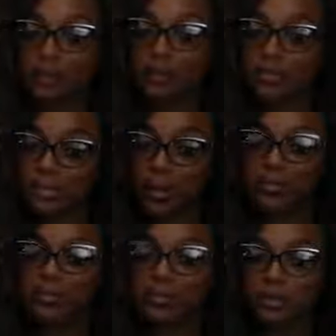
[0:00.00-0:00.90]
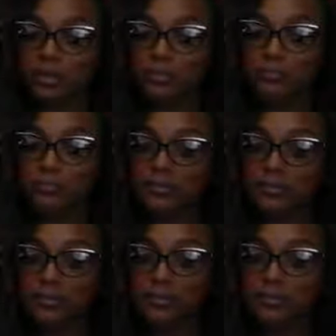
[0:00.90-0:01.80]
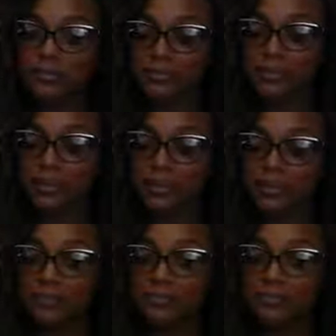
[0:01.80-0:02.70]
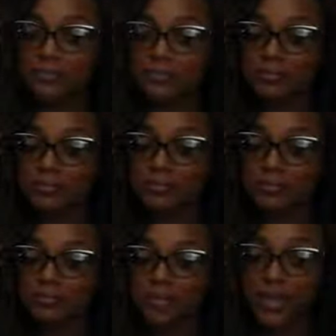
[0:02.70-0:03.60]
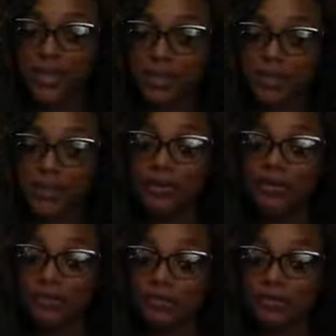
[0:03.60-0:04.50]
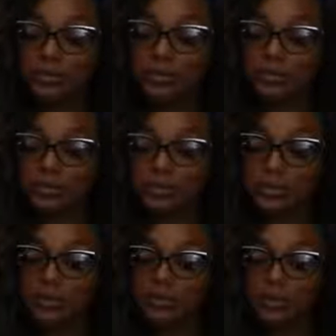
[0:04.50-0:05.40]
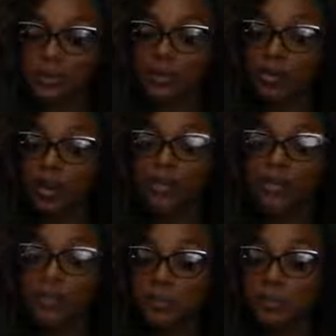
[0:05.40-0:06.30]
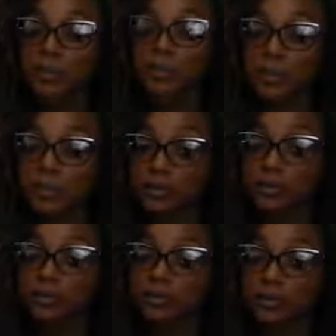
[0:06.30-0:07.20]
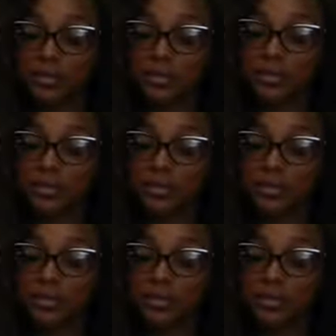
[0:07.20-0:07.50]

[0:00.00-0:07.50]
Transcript: I got my squad with me. So, yeah. And I got a brother too. And, I can call him and he will come too. So.